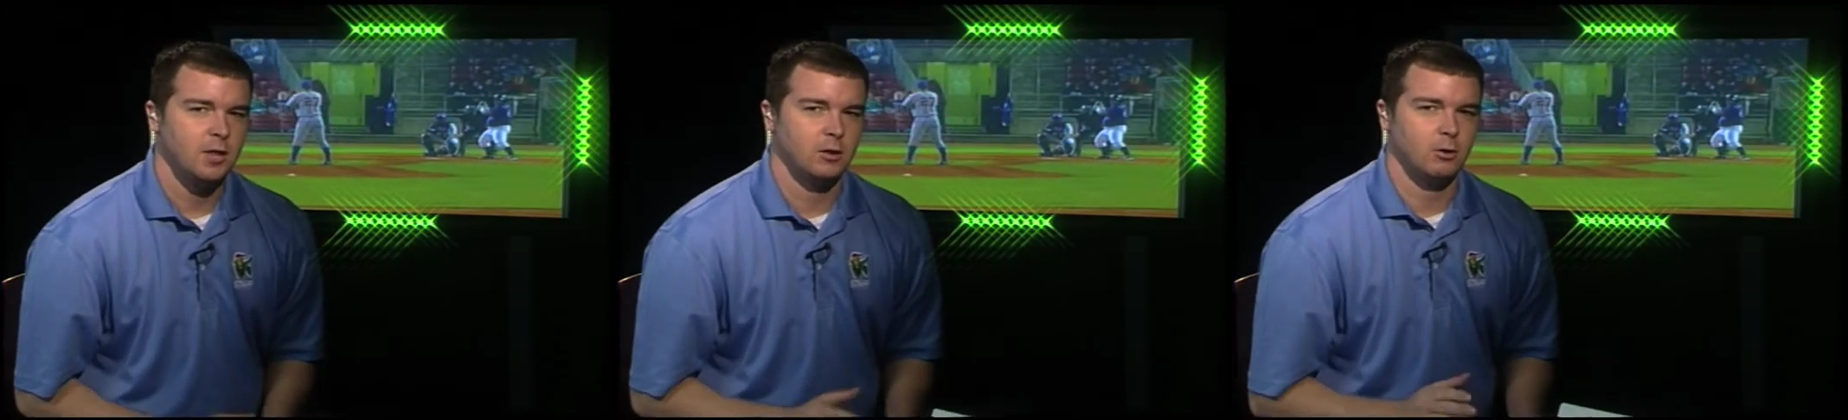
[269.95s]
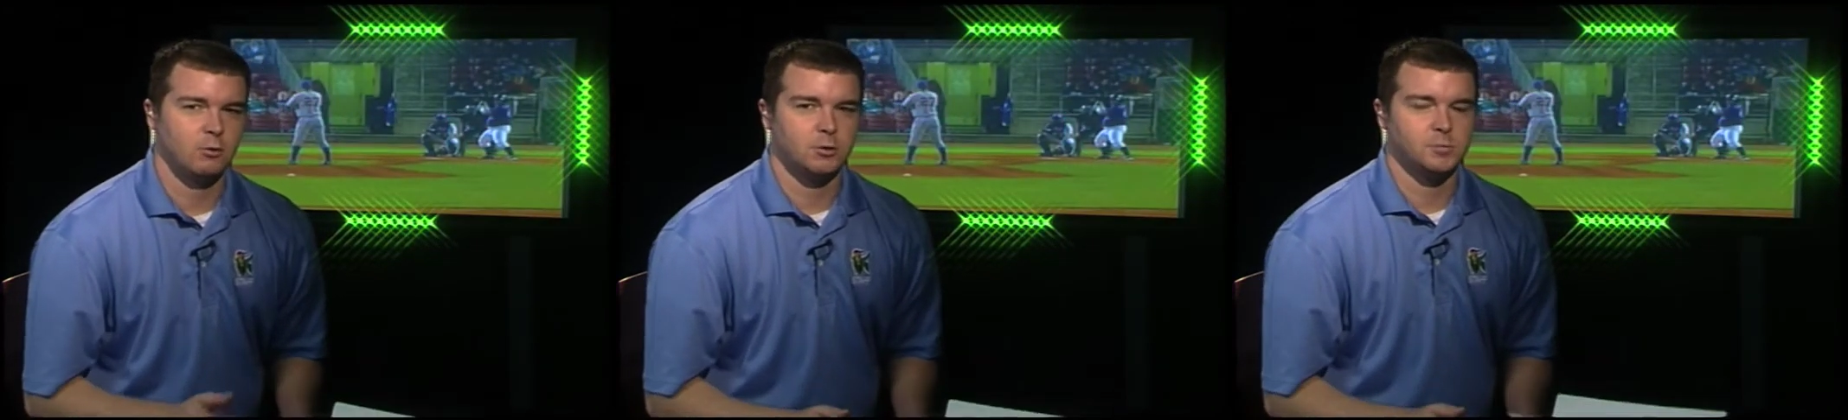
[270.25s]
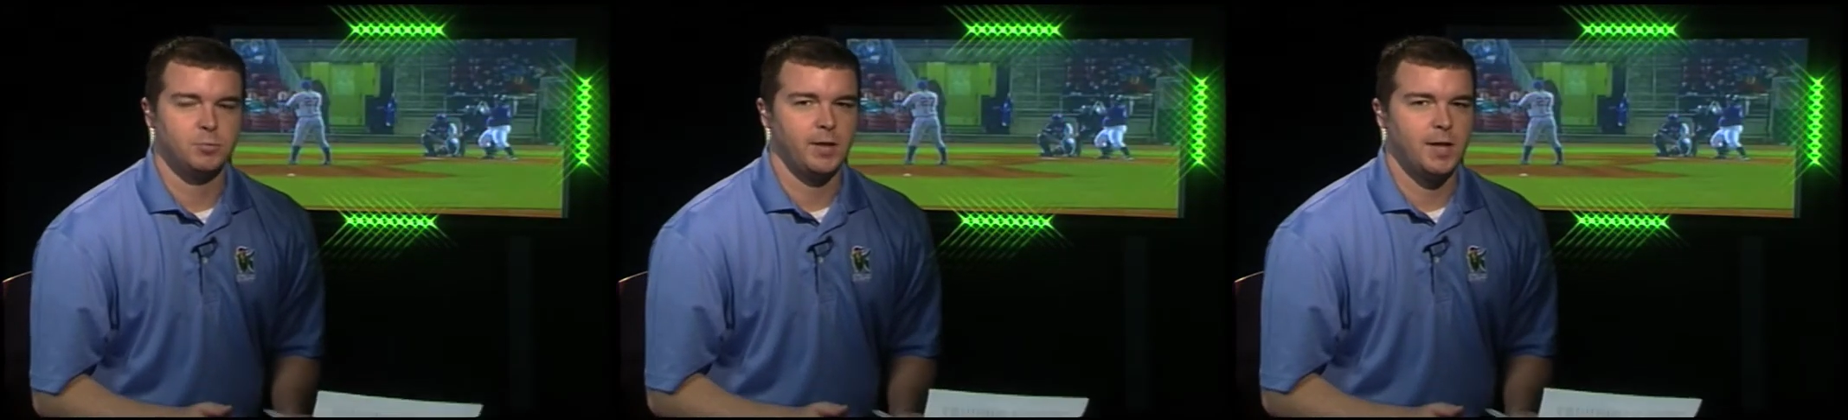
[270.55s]
The Kernels
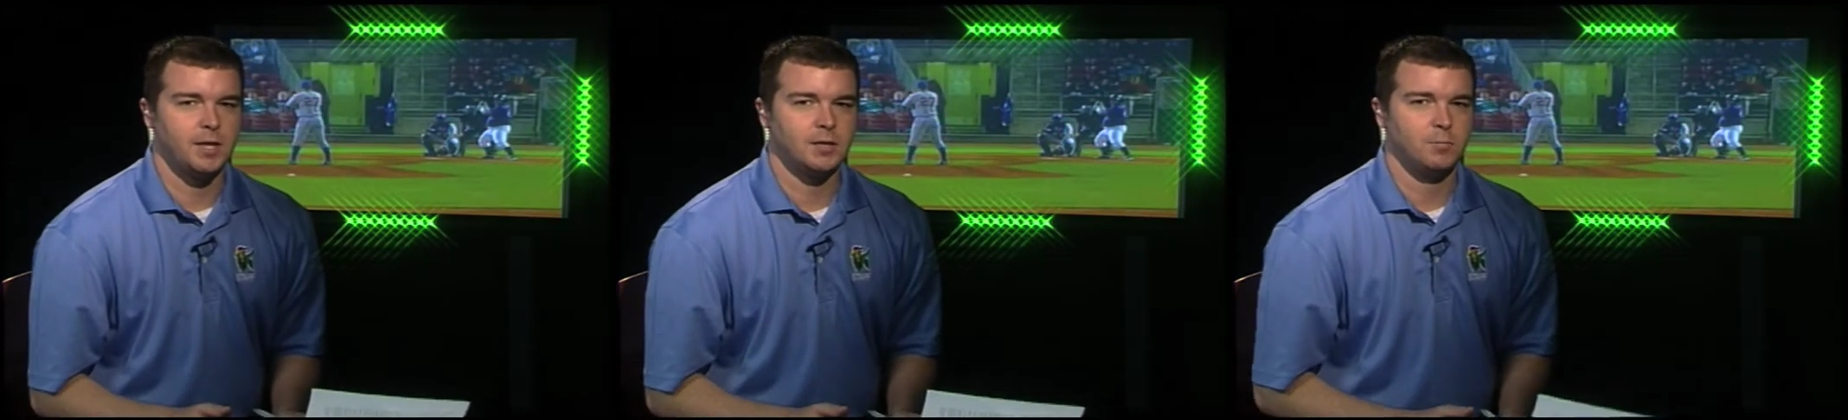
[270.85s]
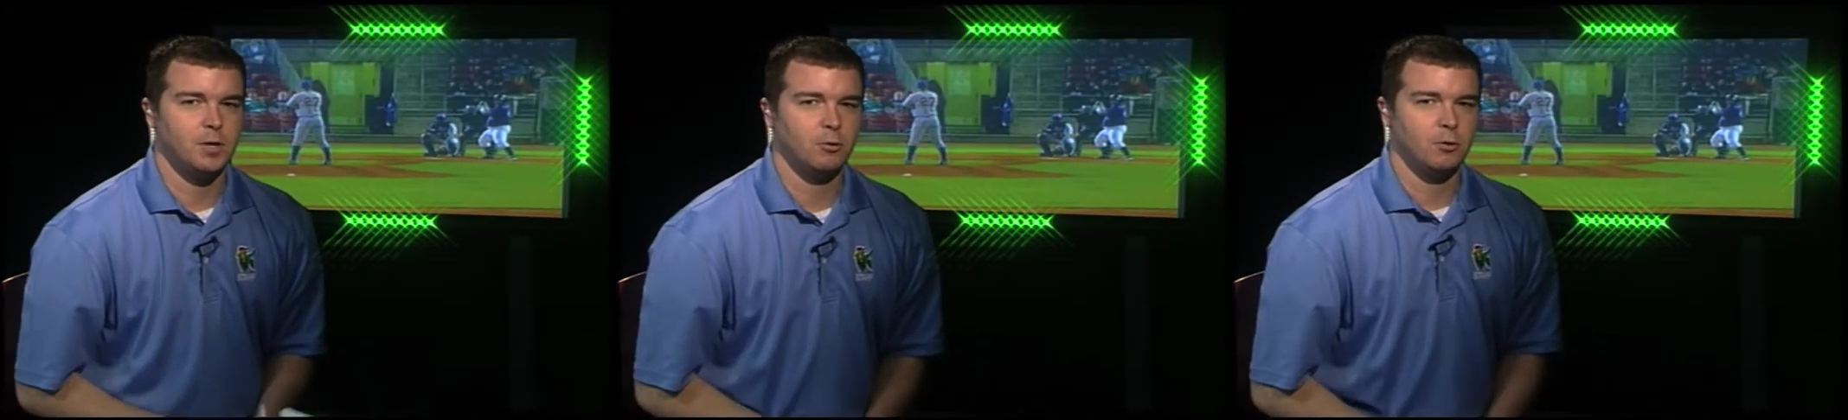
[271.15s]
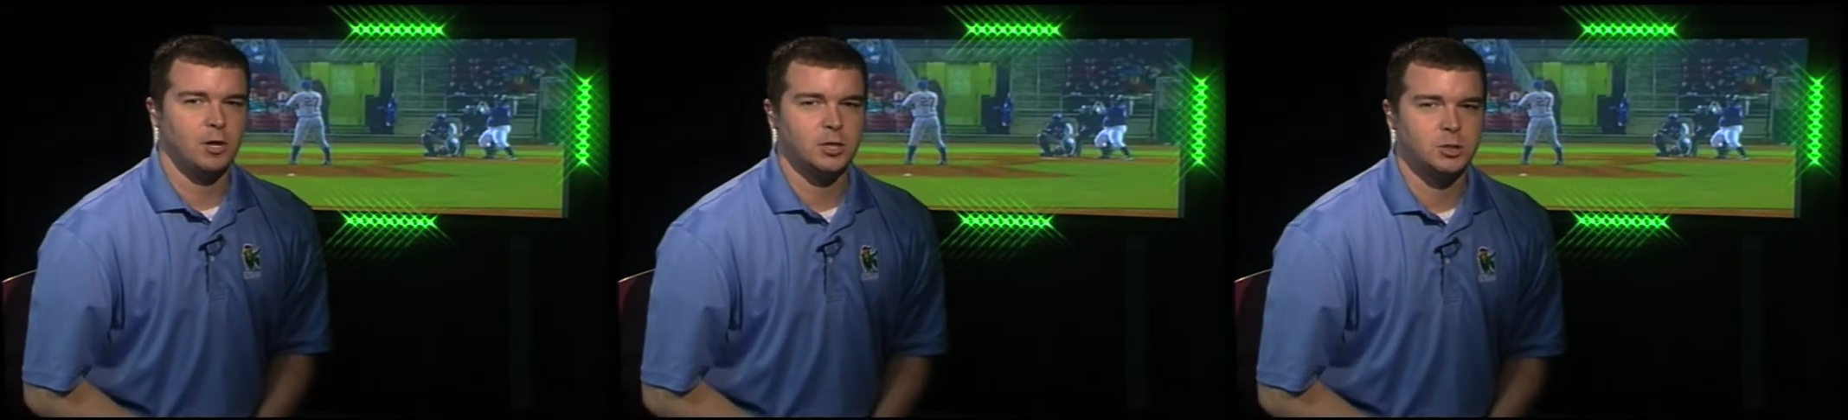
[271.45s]
playing the
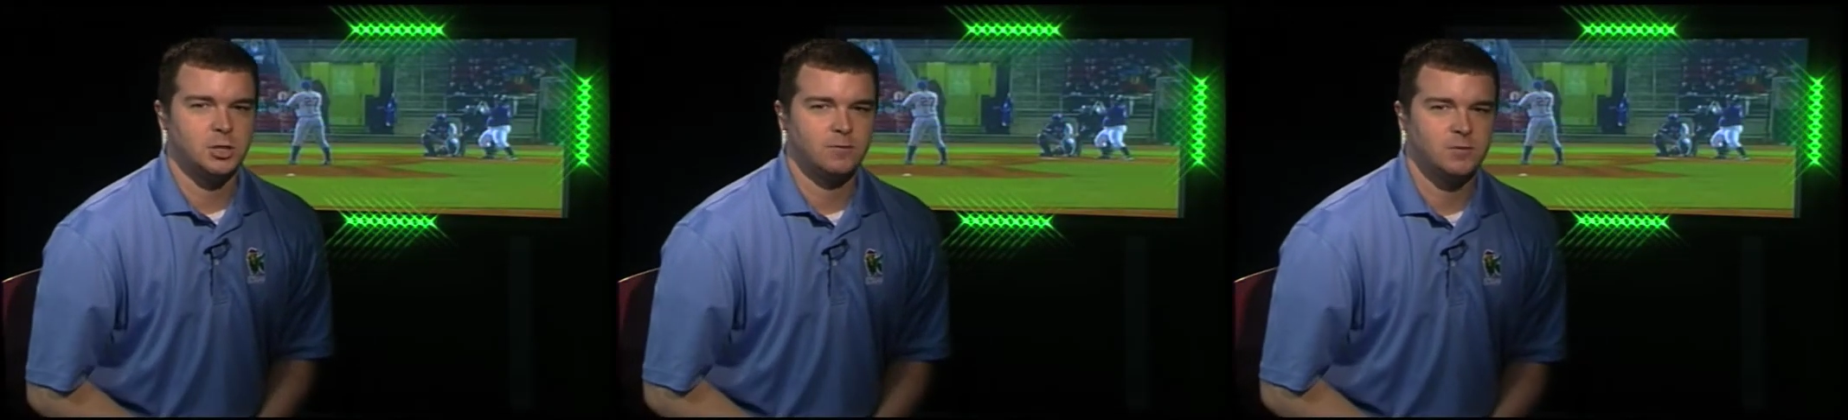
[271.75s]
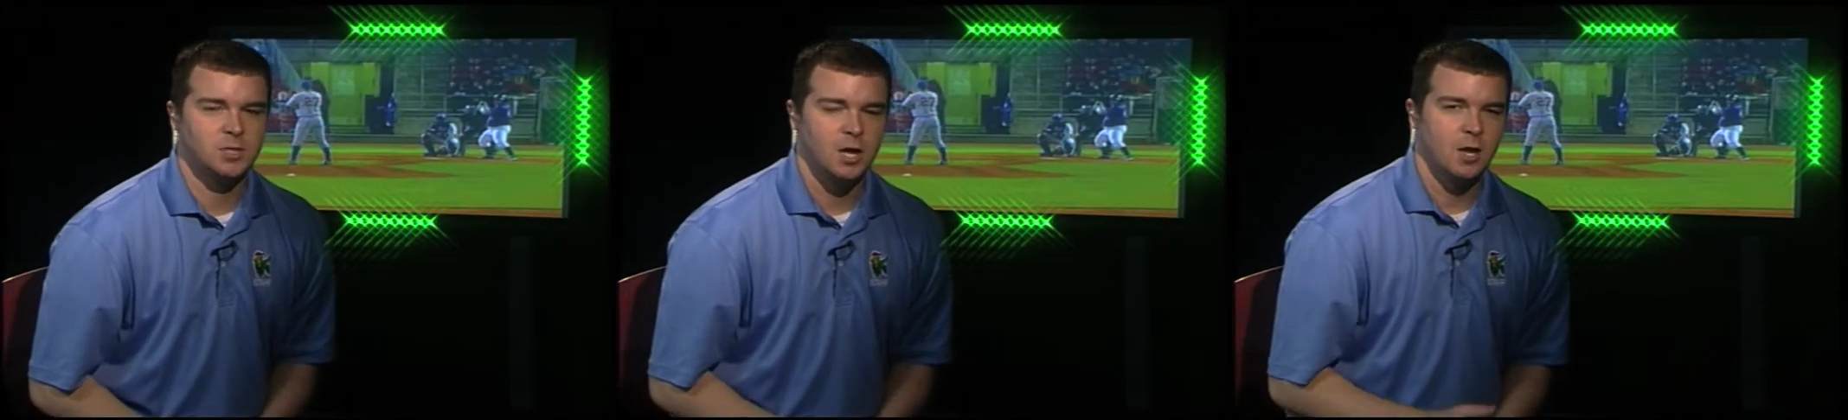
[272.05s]
Peoria Chiefs.